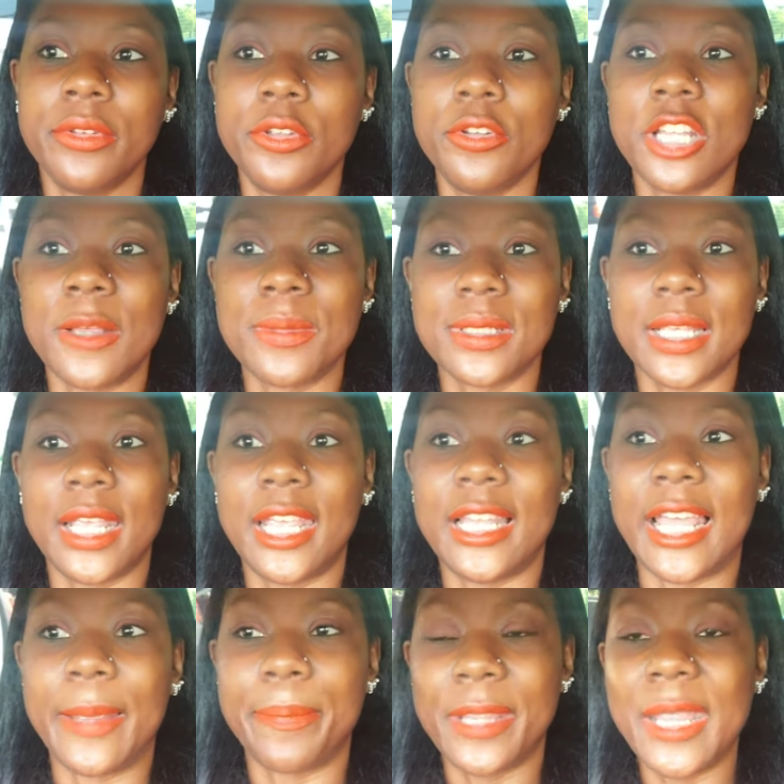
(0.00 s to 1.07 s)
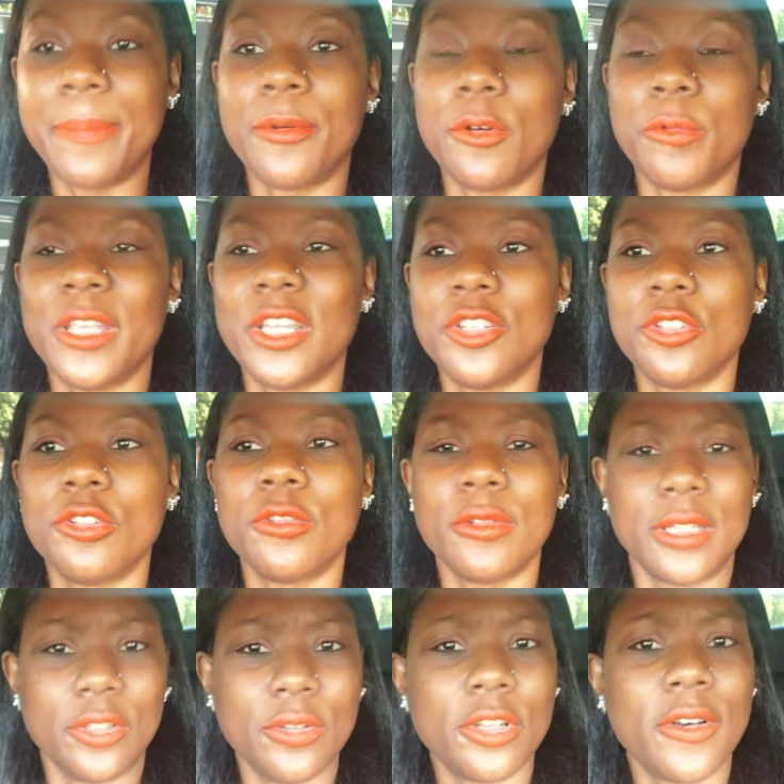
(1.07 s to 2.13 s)
You know what I'm saying? Like people we do,
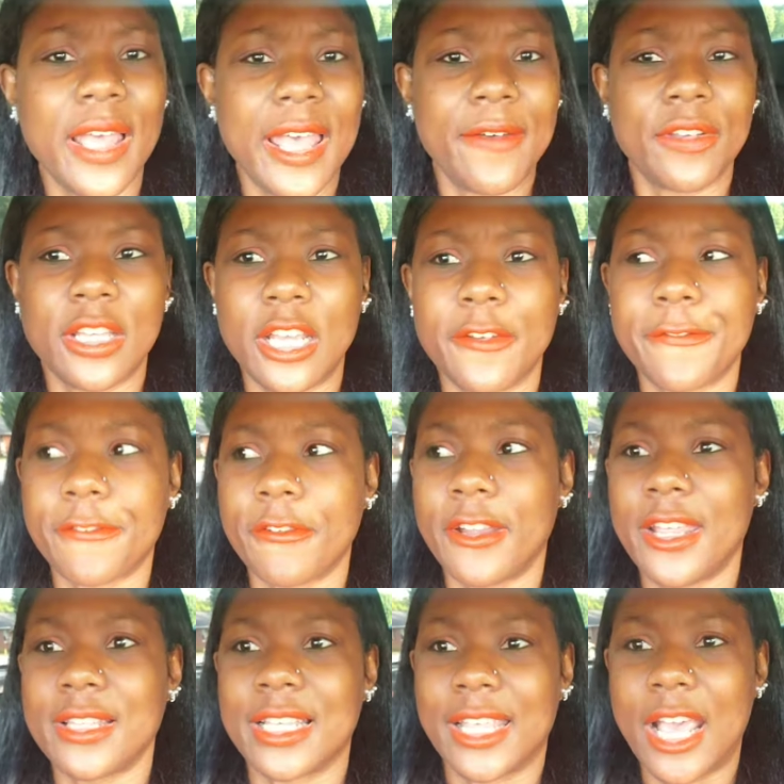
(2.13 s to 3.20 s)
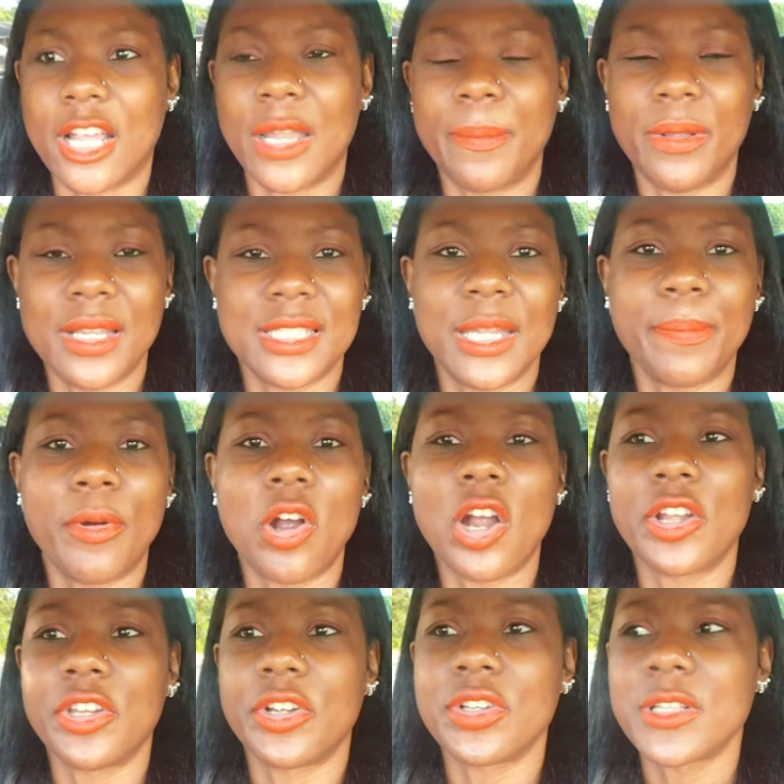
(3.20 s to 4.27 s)
you know, have good friends, accountability
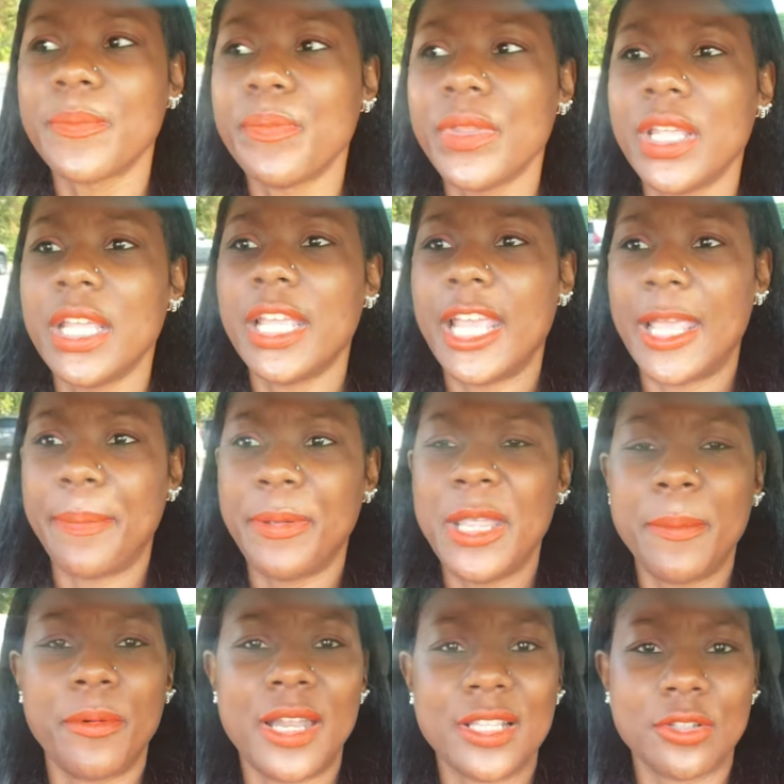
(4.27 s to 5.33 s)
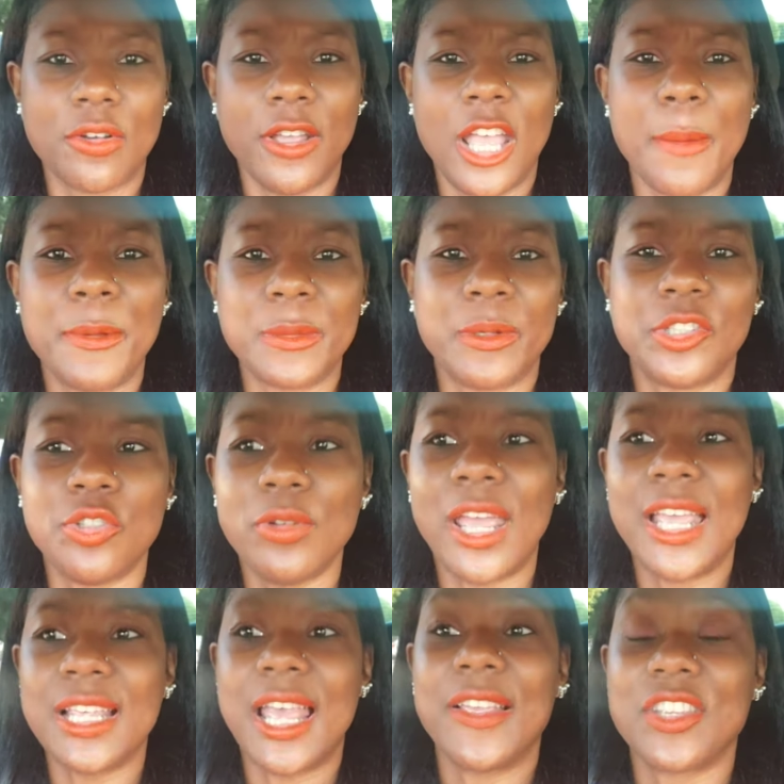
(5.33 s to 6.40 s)
partners, and people that's gonna help us. But you
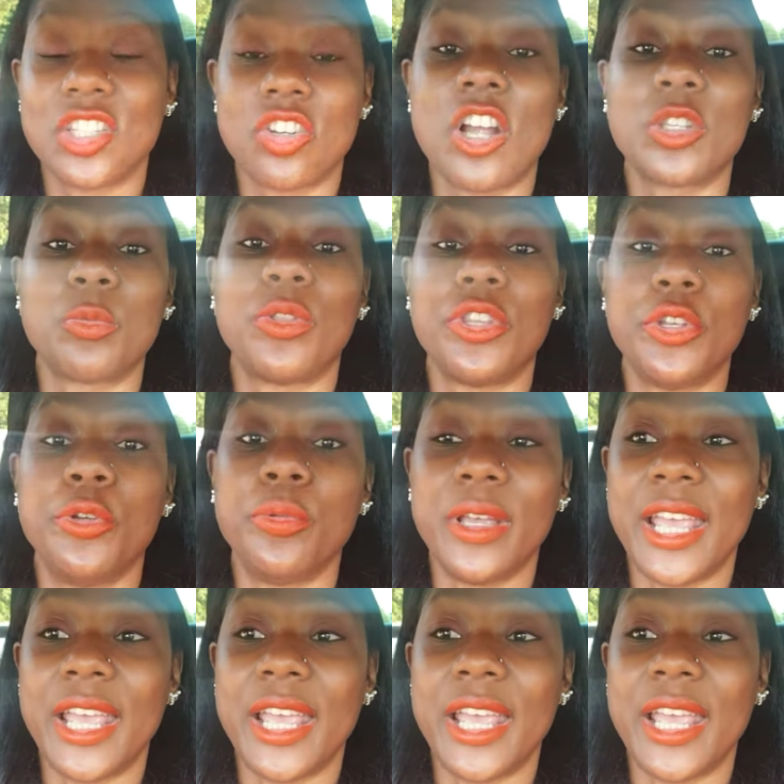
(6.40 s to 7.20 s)
it has to start with you.